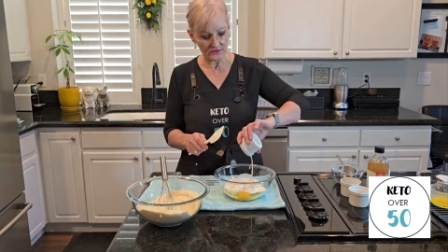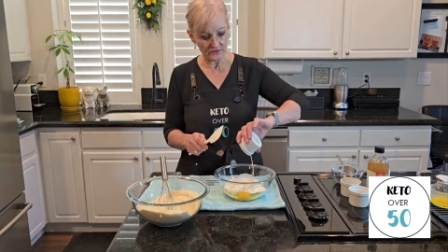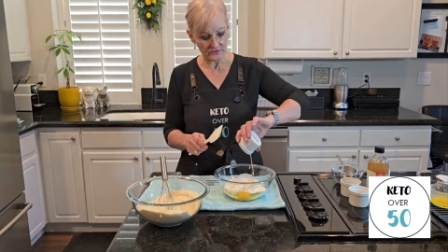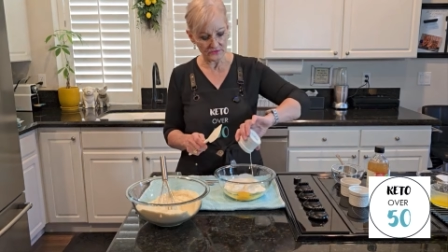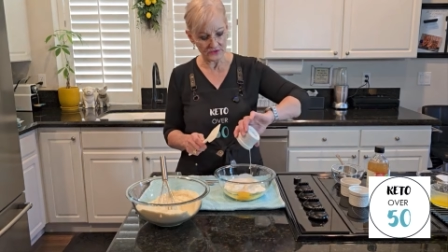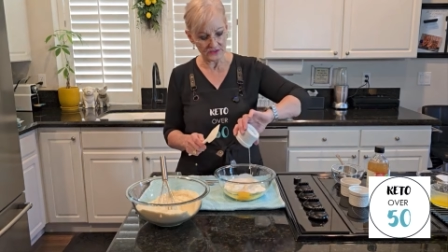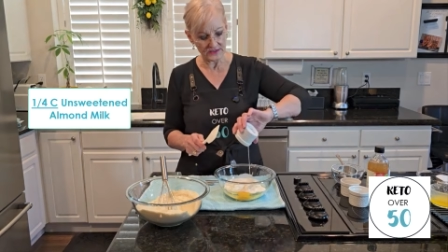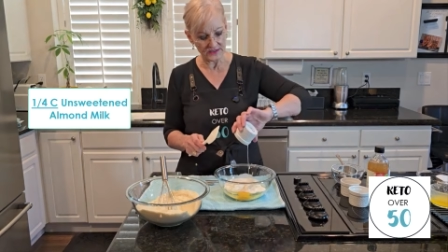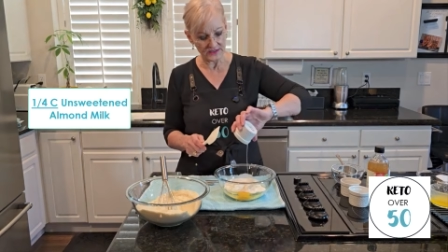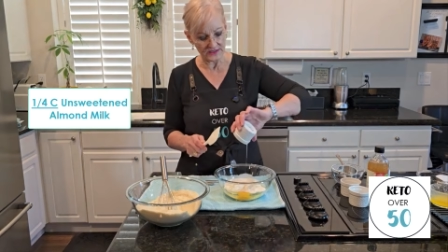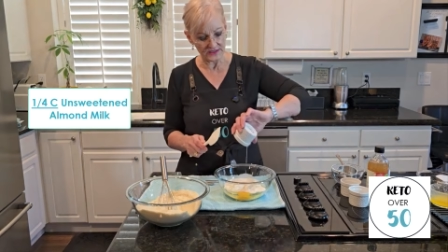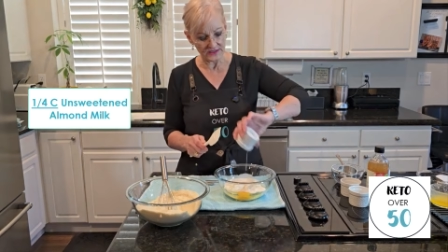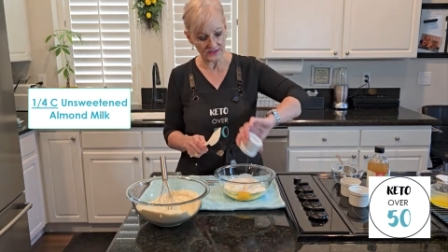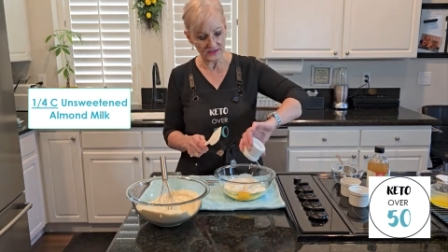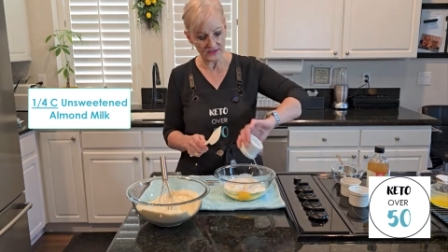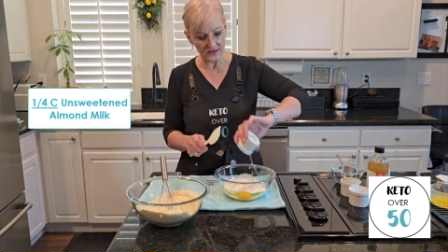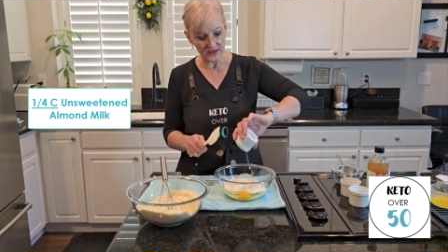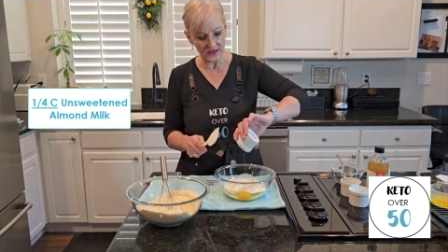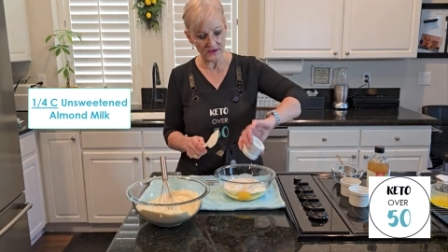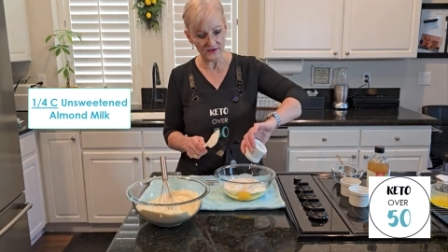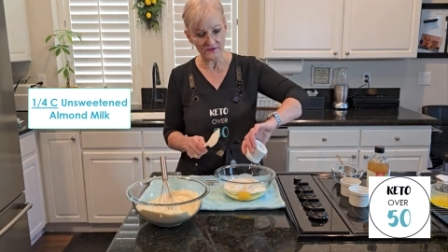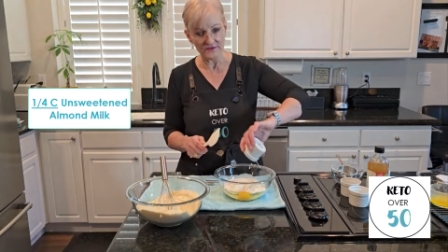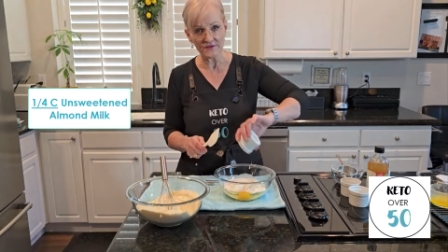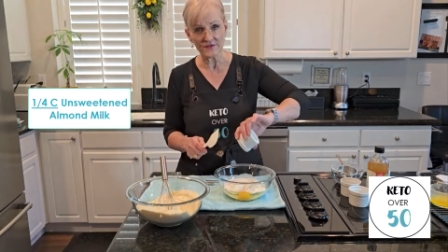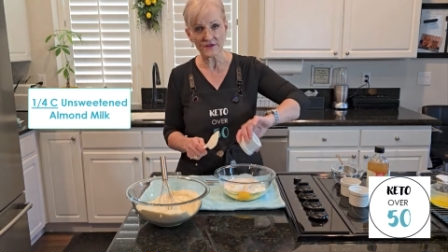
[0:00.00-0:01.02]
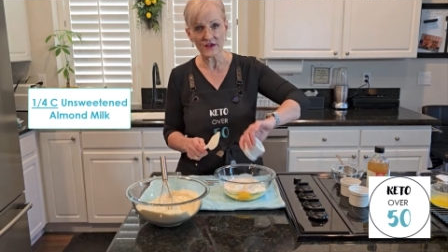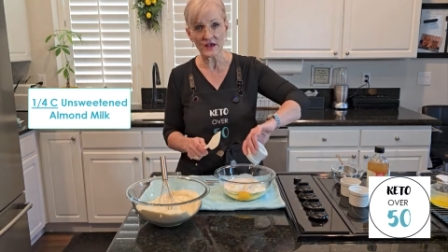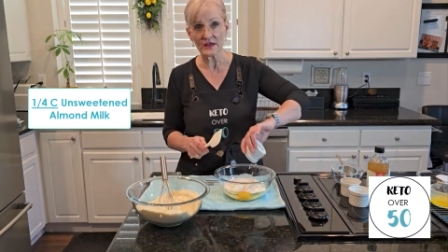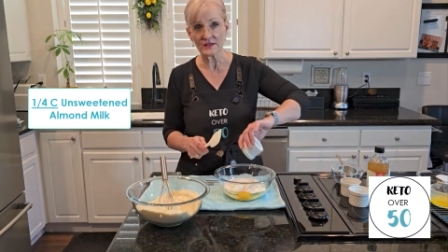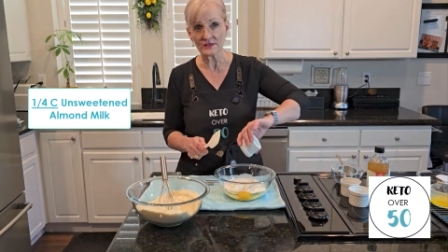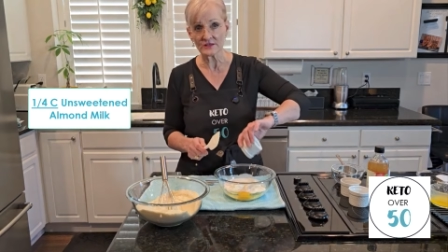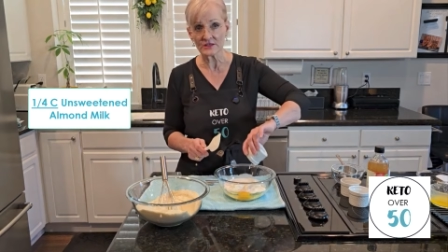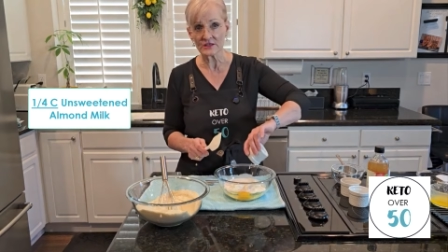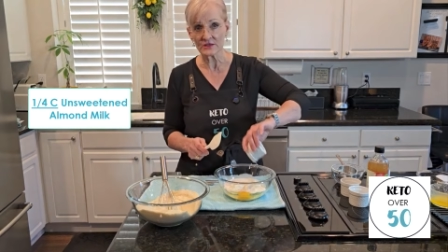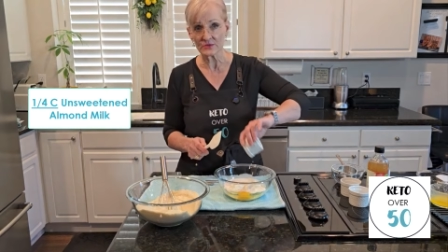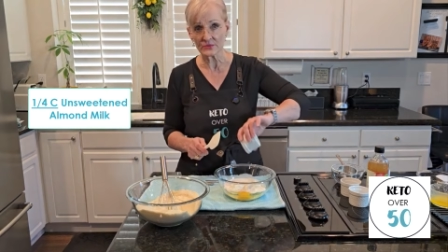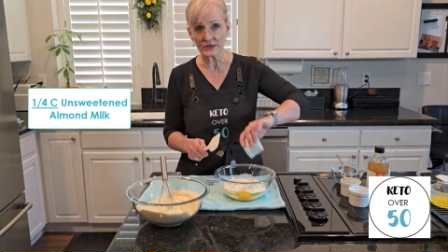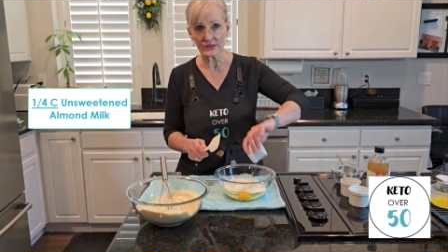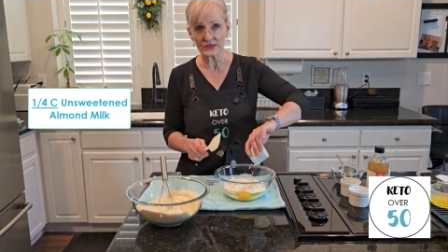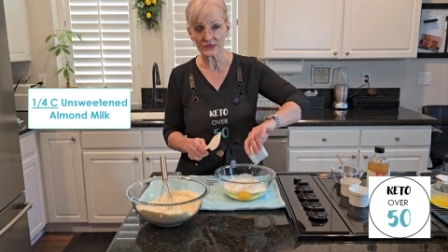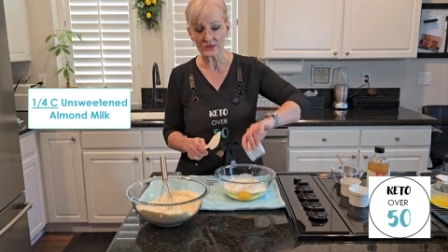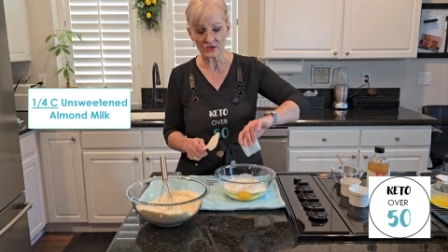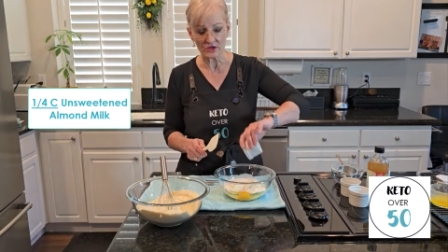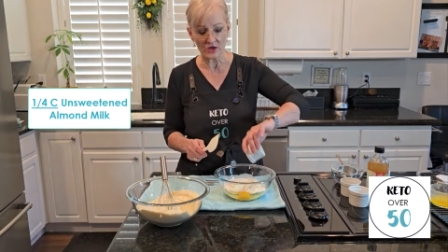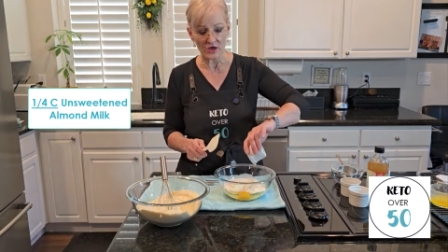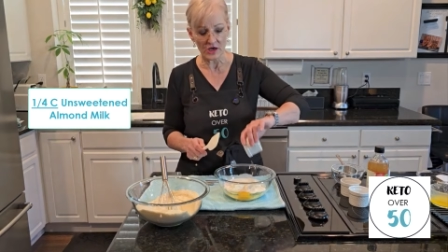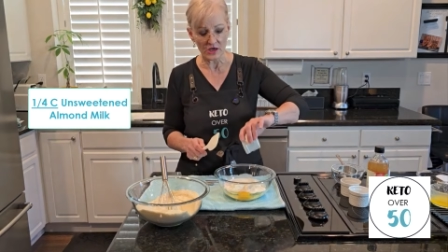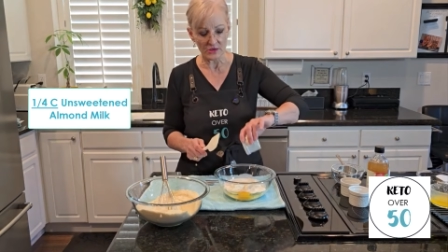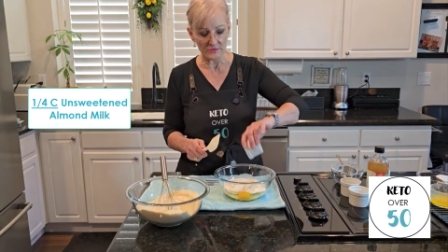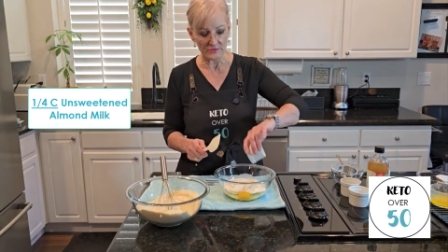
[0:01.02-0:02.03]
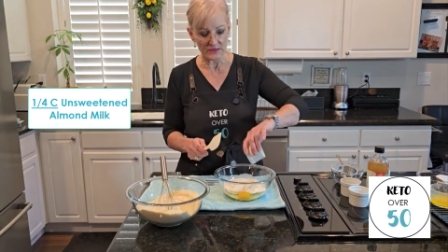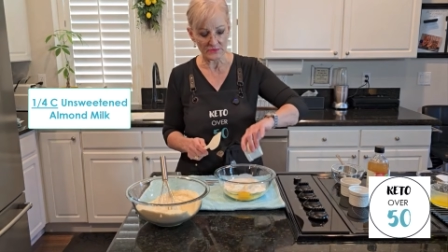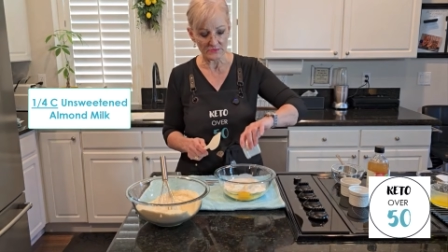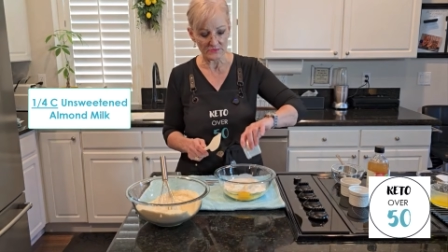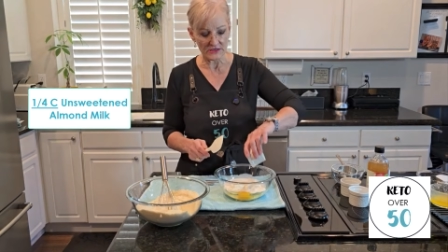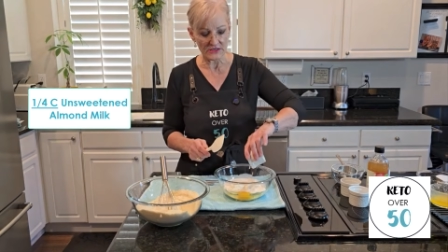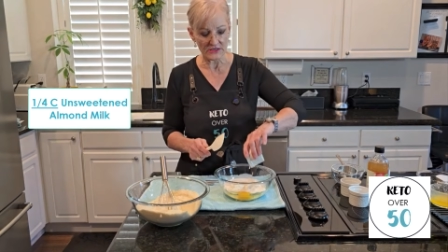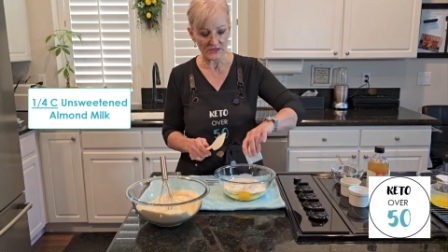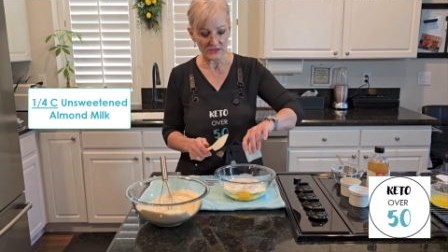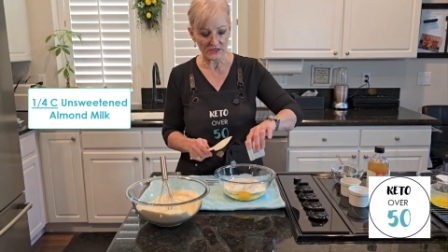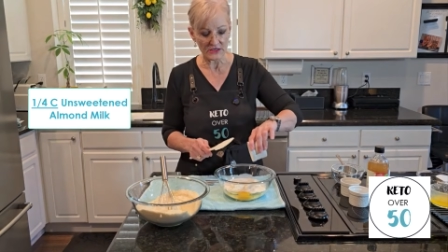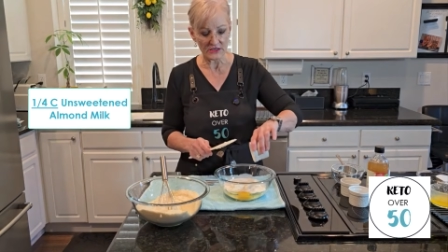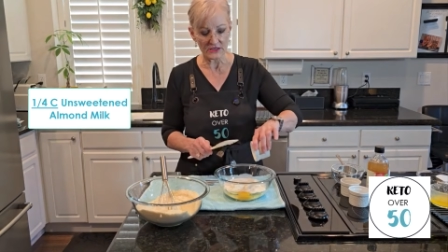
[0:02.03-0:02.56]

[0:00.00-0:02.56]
we'll see, of unsweetened almond milk.